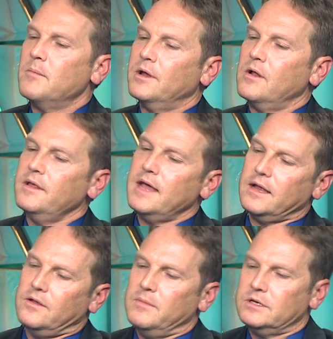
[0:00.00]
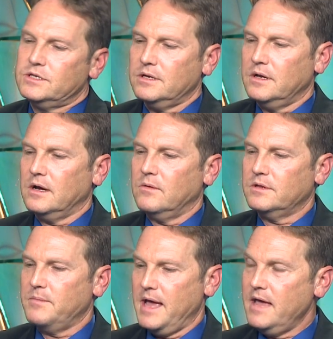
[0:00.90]
But not only that, you mentioned uh,
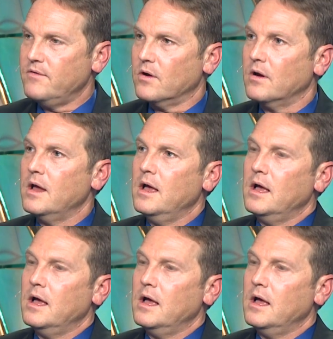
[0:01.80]
with the behavior,